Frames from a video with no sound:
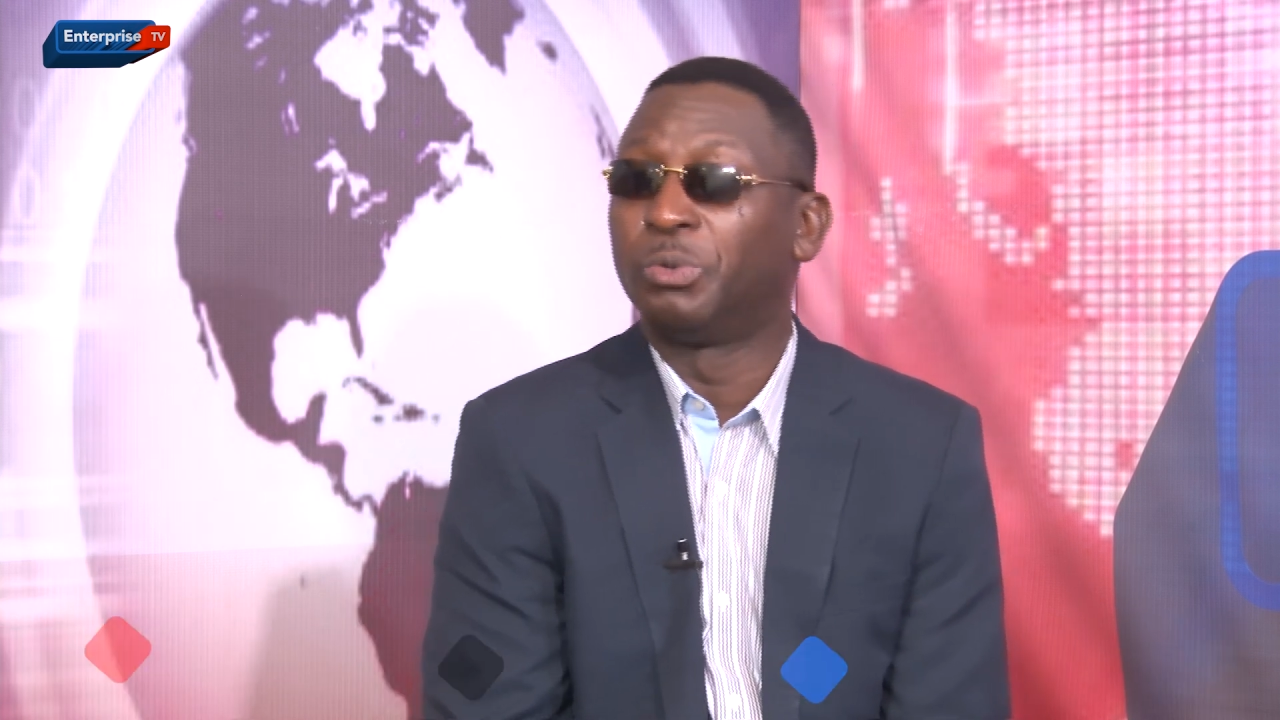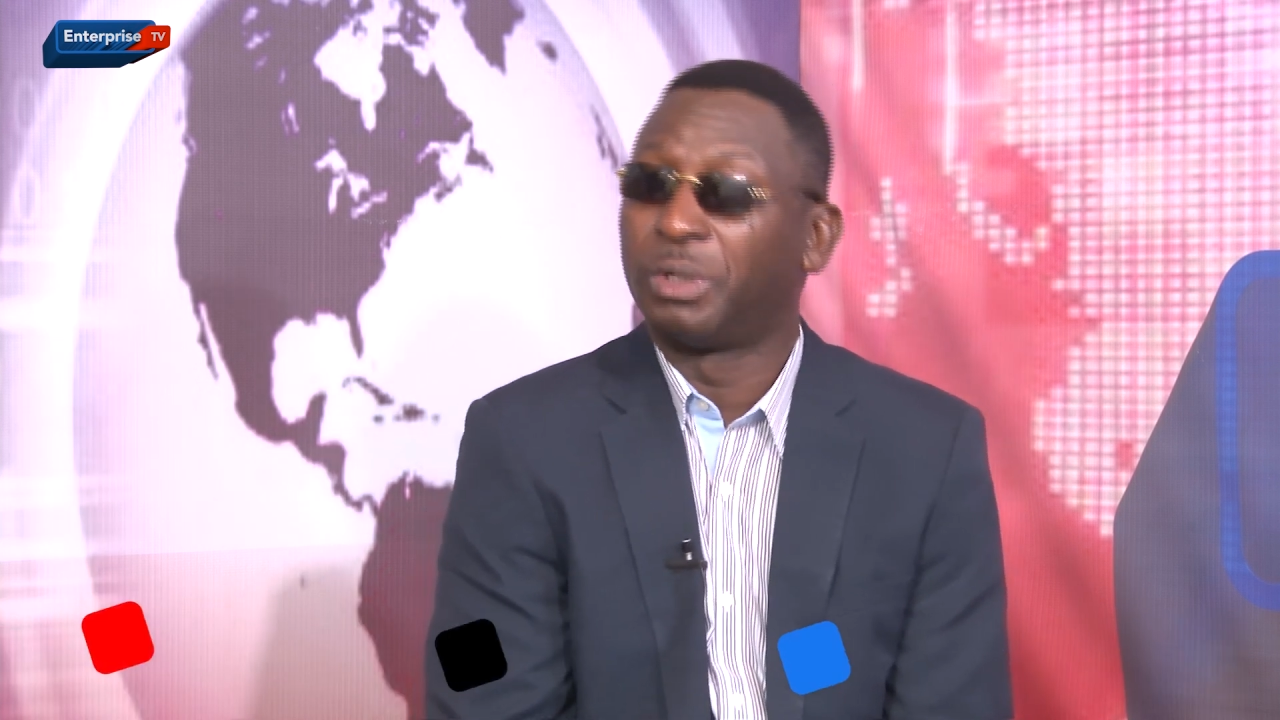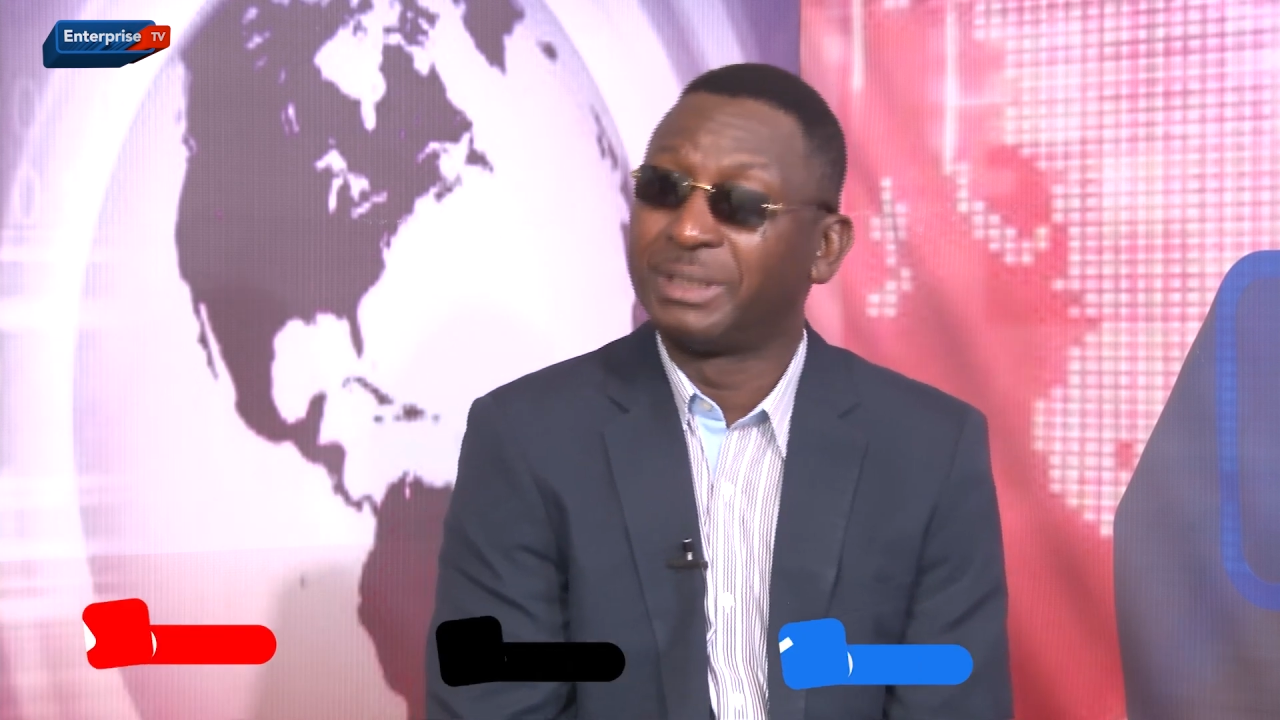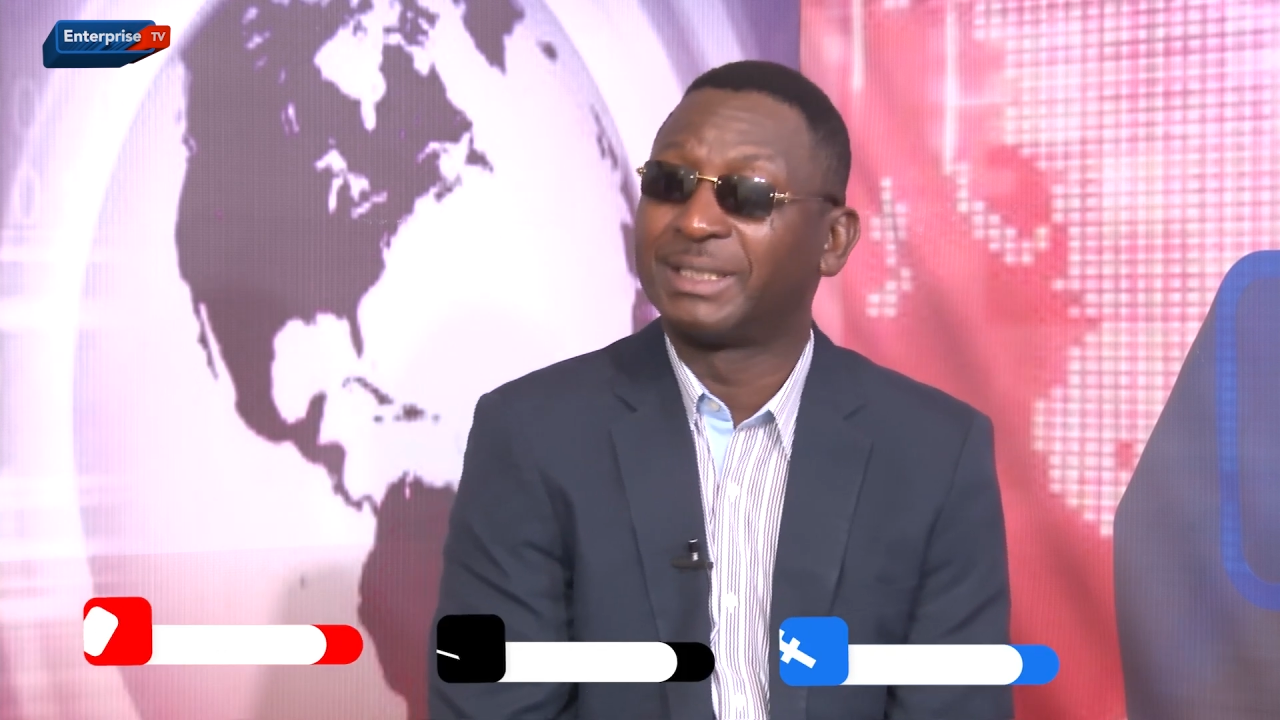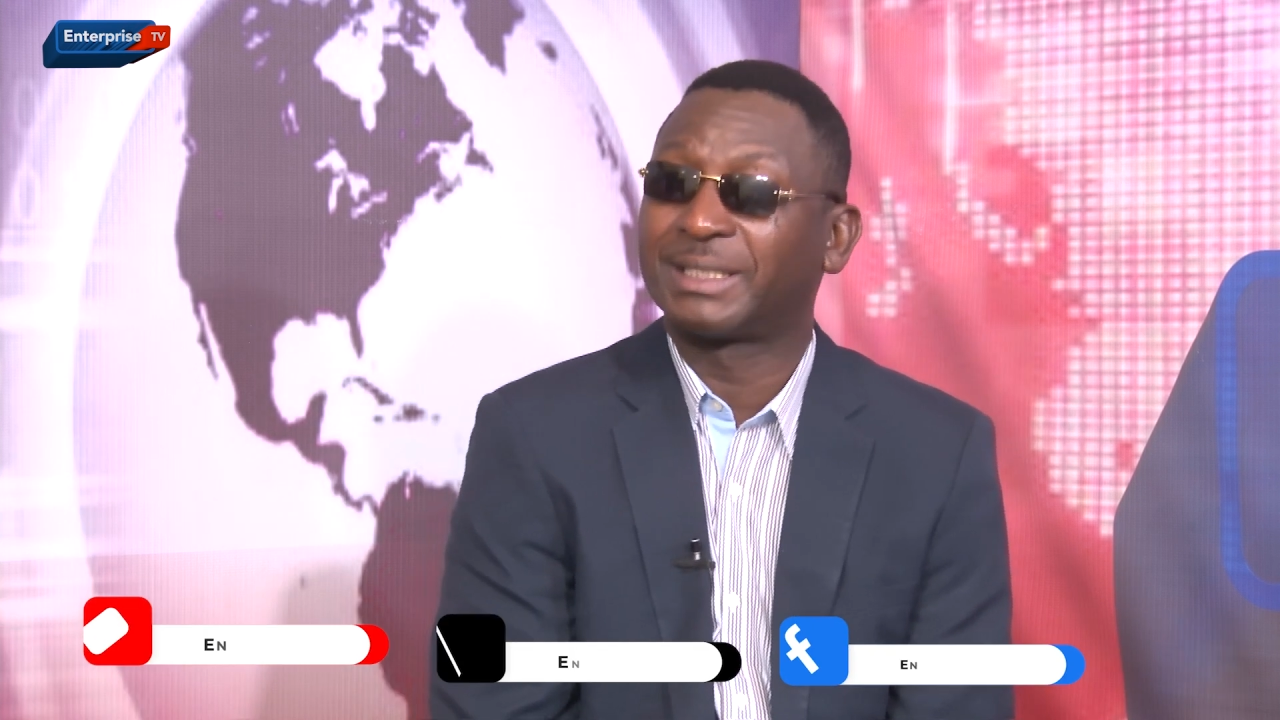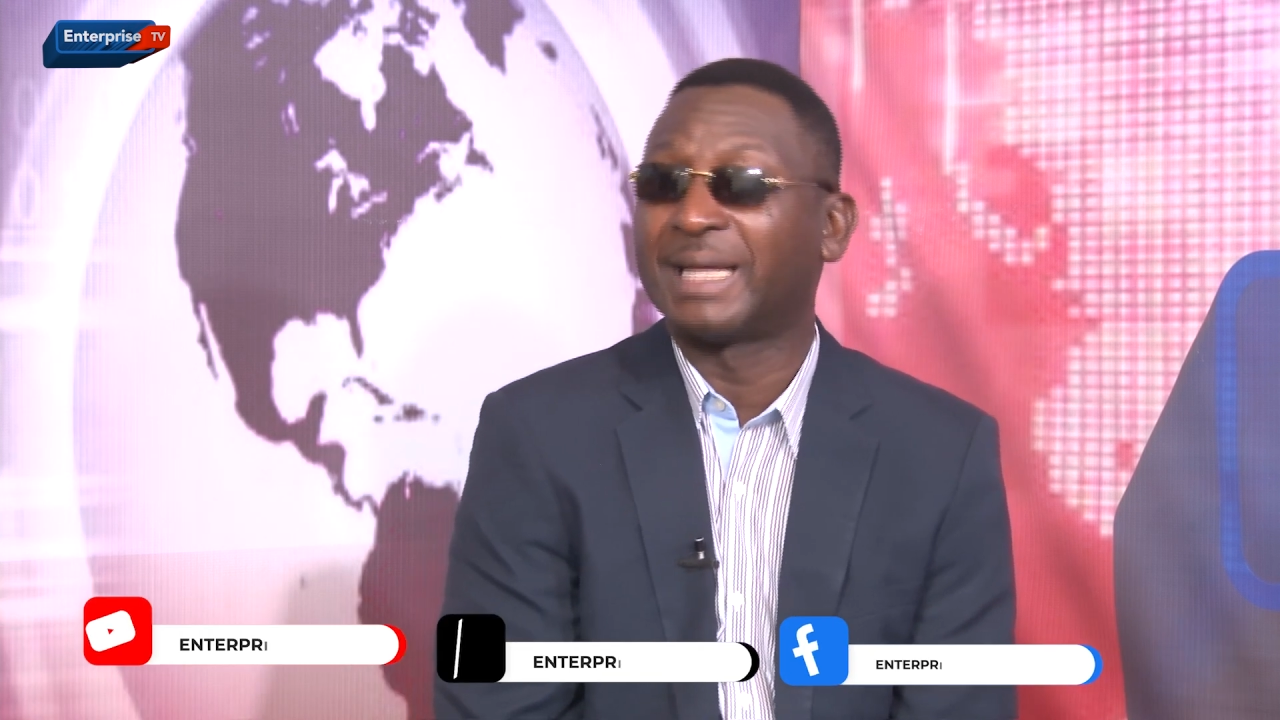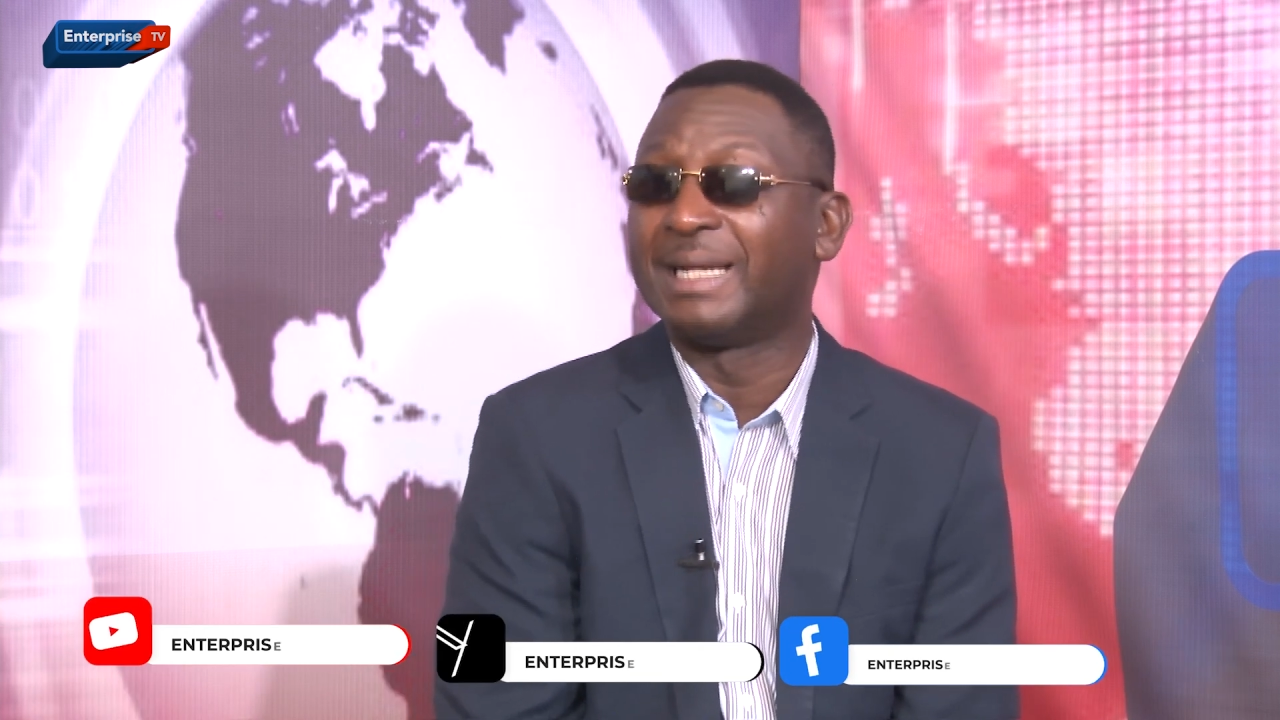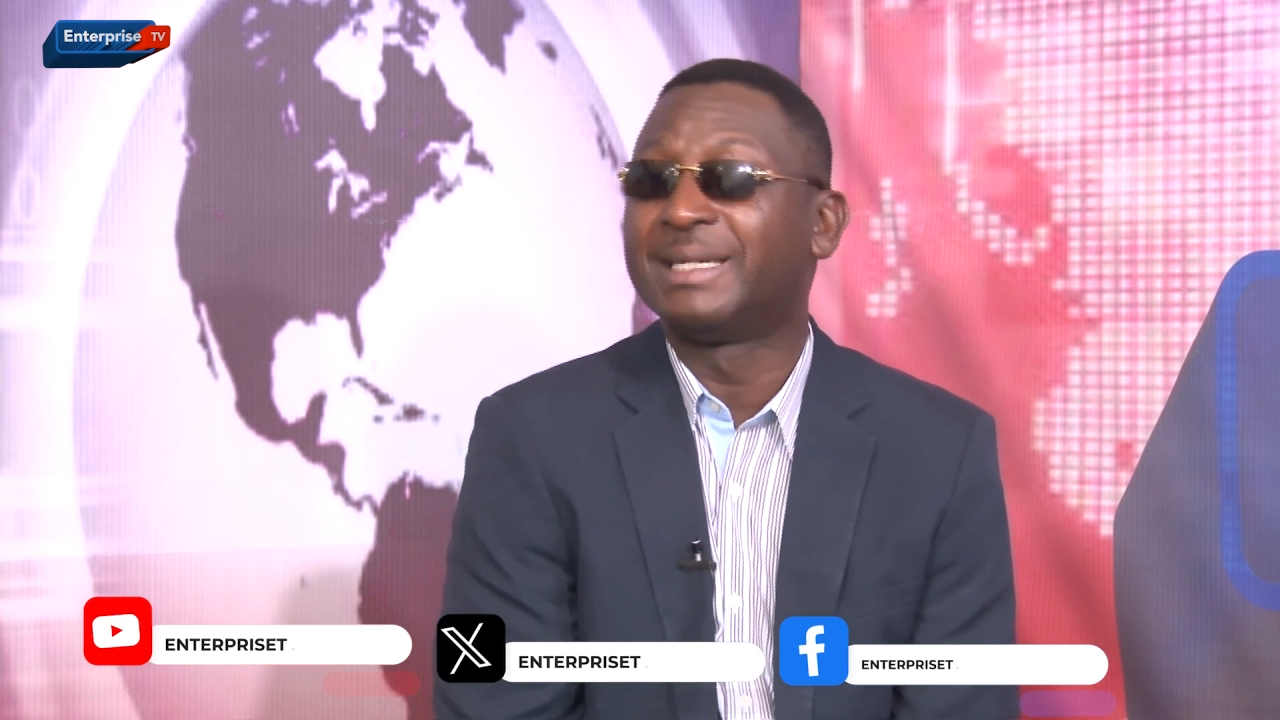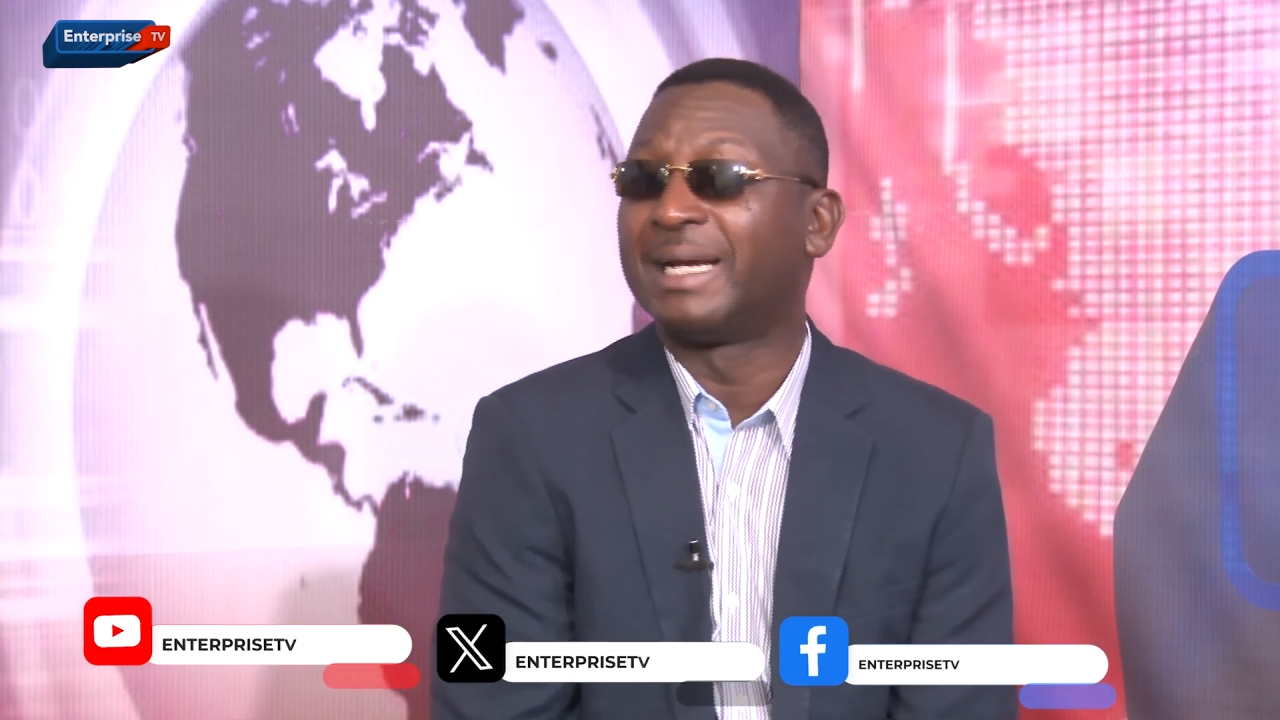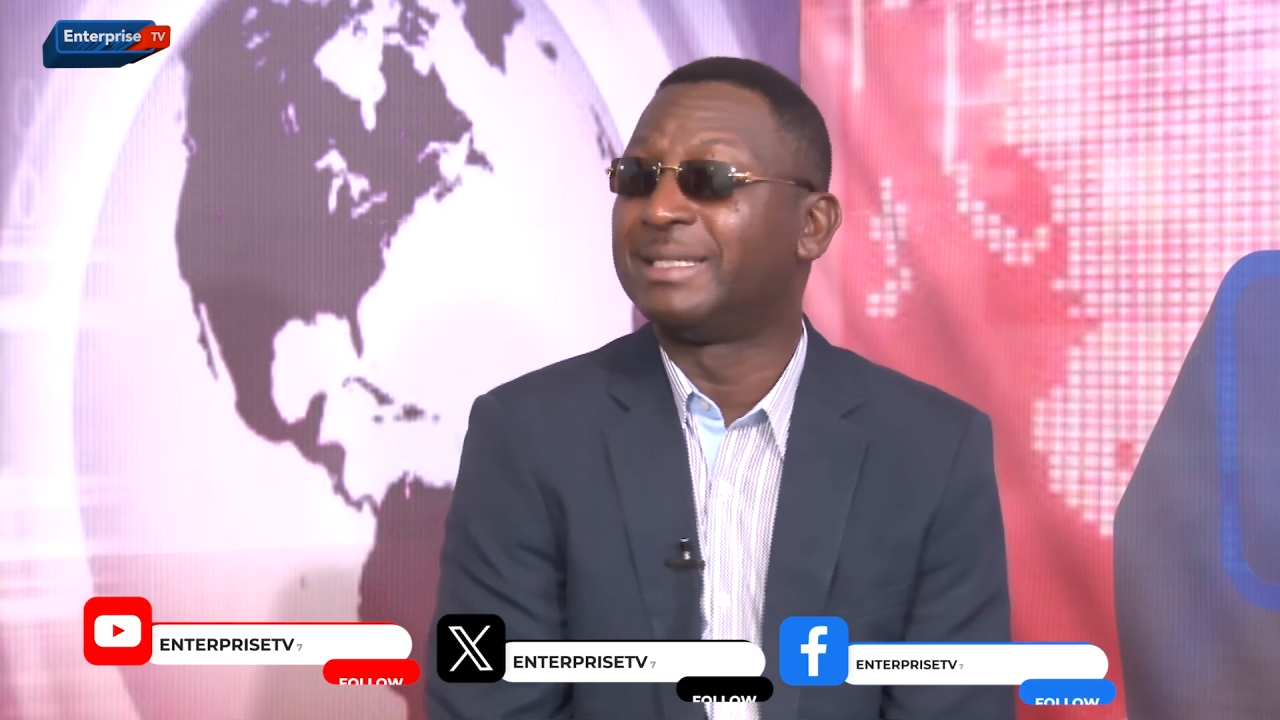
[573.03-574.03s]
we will
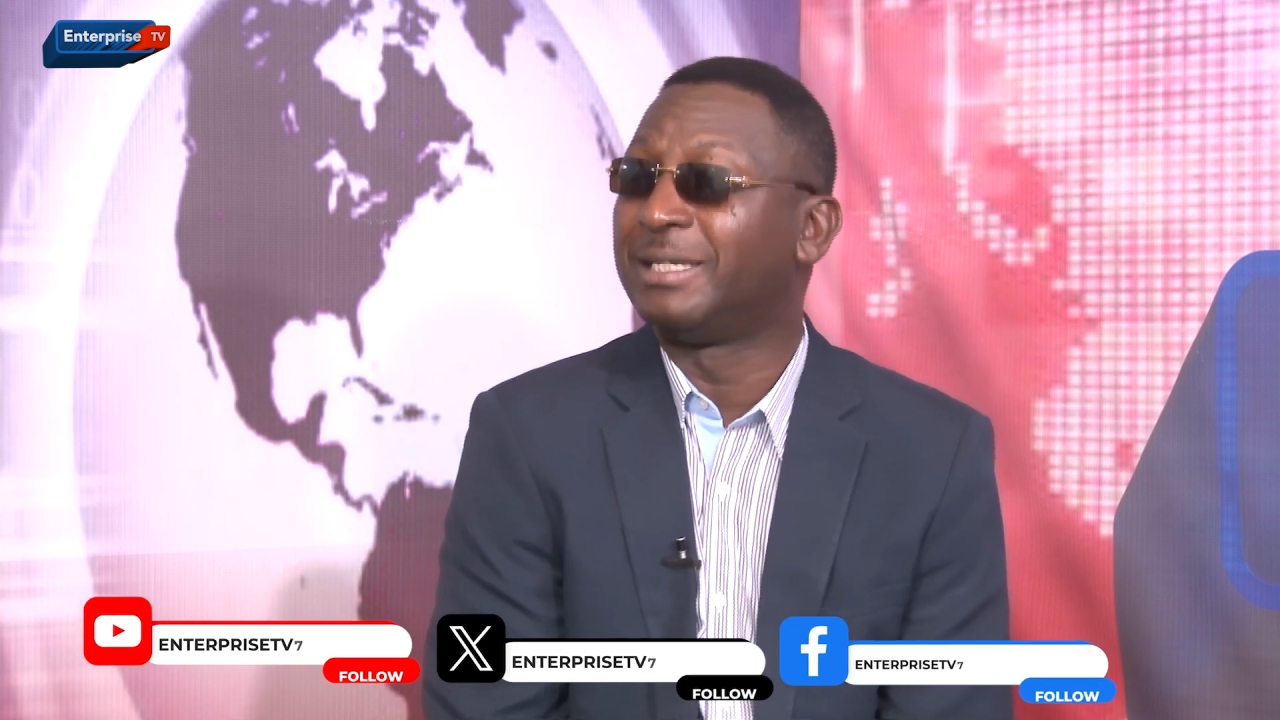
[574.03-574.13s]
understand